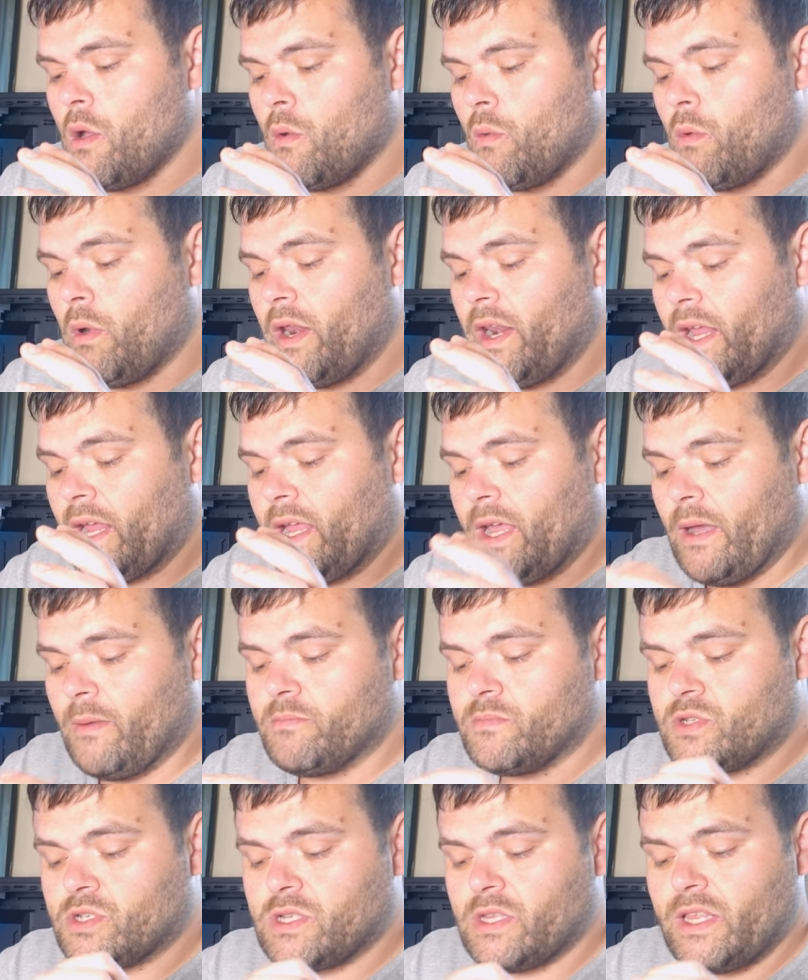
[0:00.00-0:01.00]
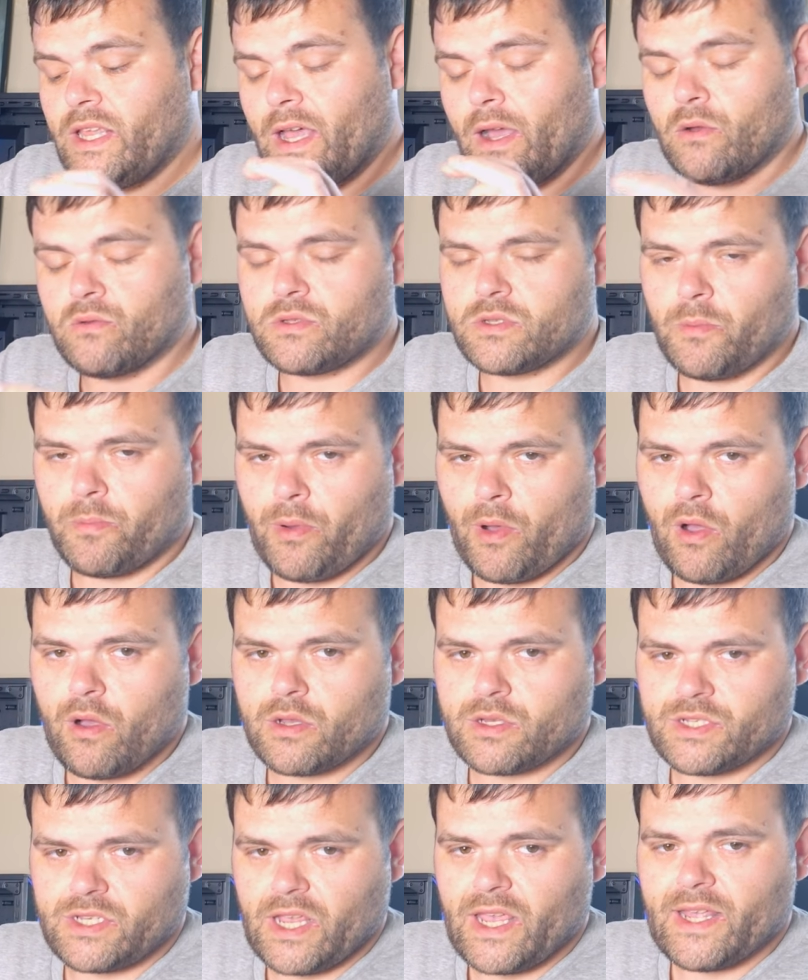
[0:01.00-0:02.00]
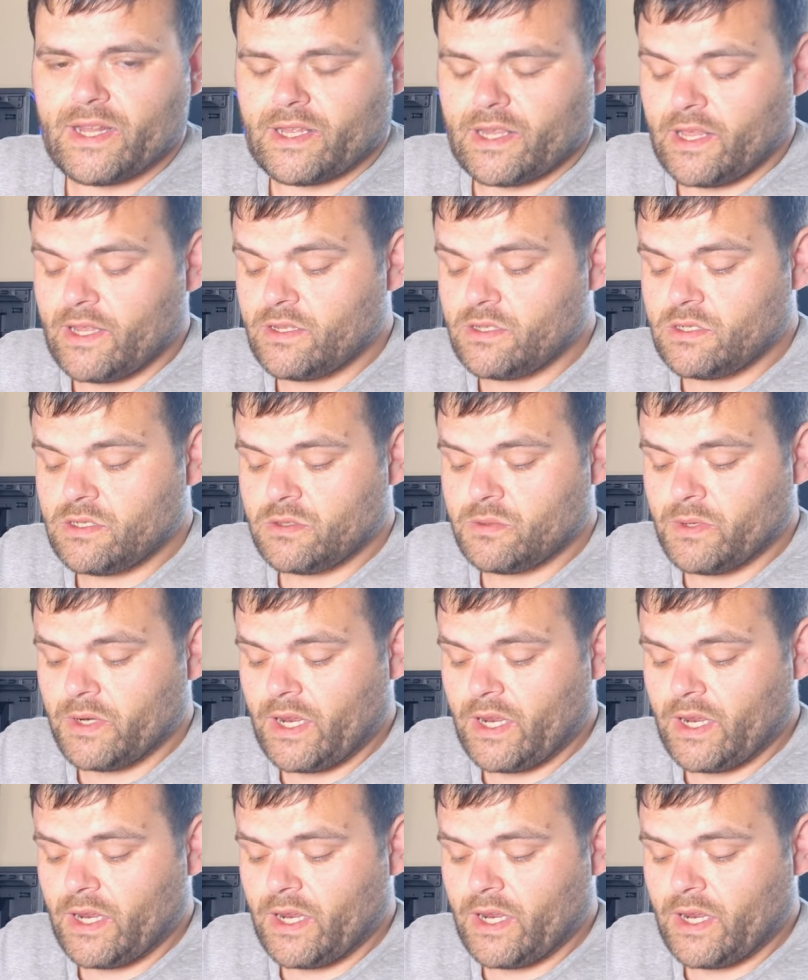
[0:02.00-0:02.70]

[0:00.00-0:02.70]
when it comes to the outer box settings,